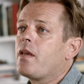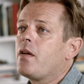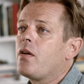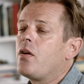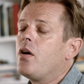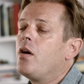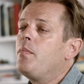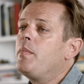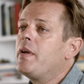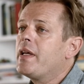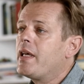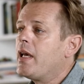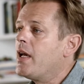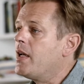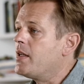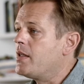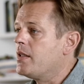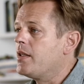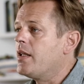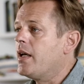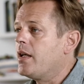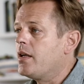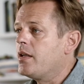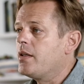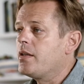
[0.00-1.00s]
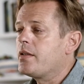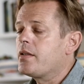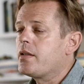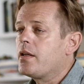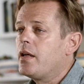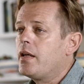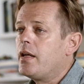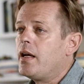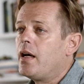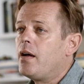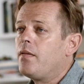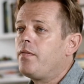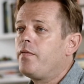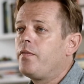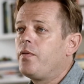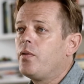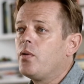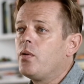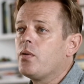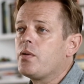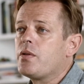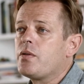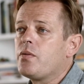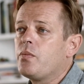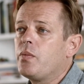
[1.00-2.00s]
complicated that is and how
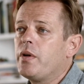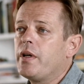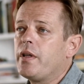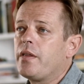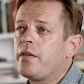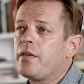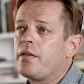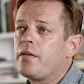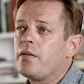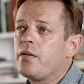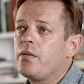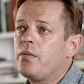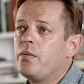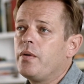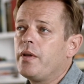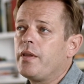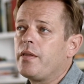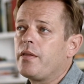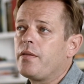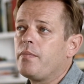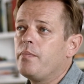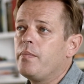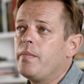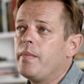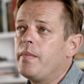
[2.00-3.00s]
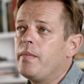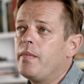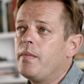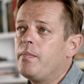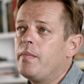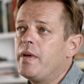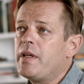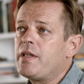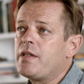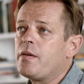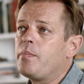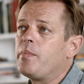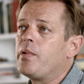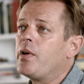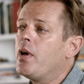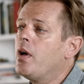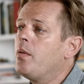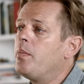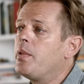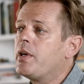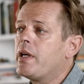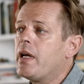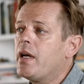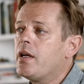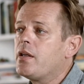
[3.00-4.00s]
fraught with
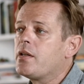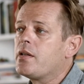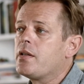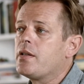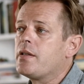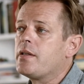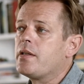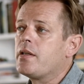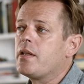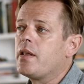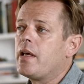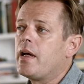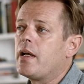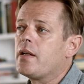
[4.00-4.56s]
misappropriations